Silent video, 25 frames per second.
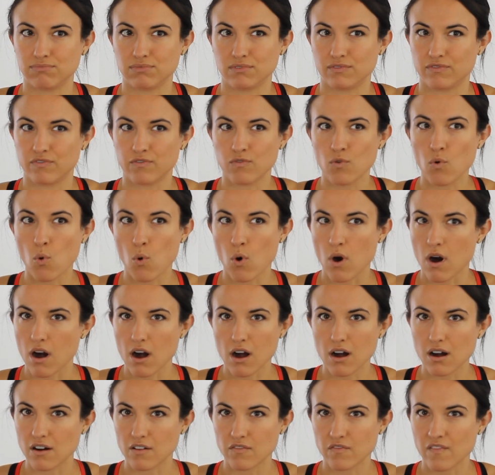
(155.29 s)

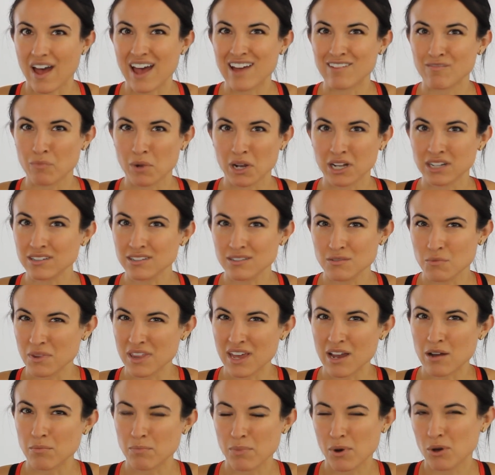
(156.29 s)
4 or 5 months
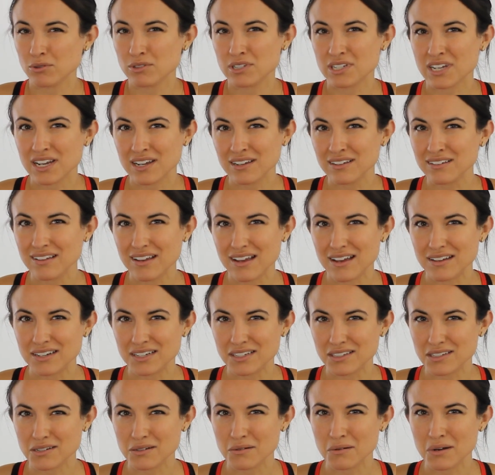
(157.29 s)
without posting on
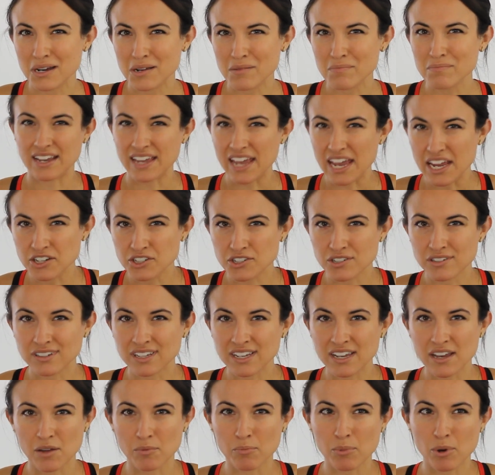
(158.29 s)
Instagram.
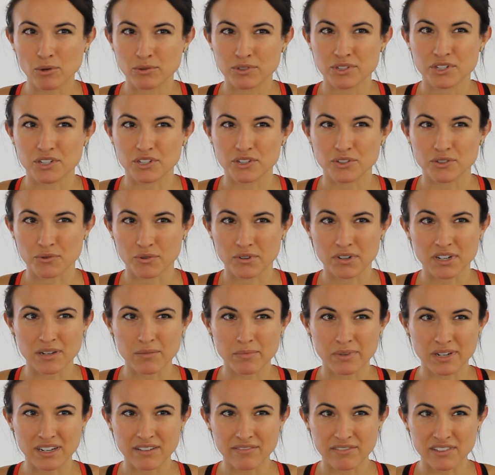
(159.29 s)
Occasionally I'll post a story,
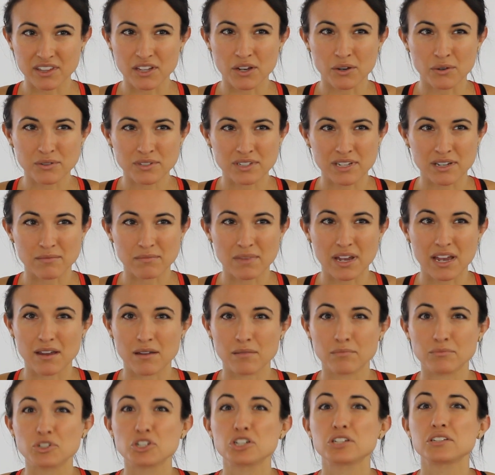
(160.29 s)
but even those
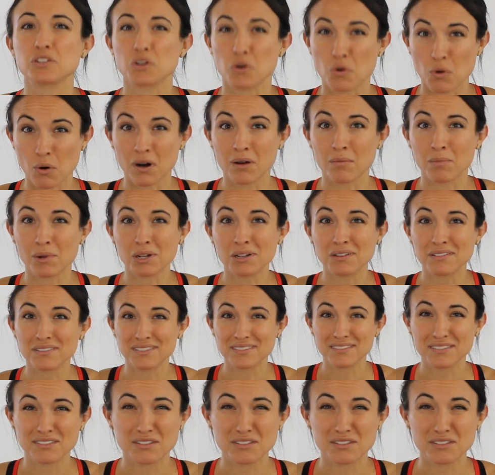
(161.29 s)
I'm just horrible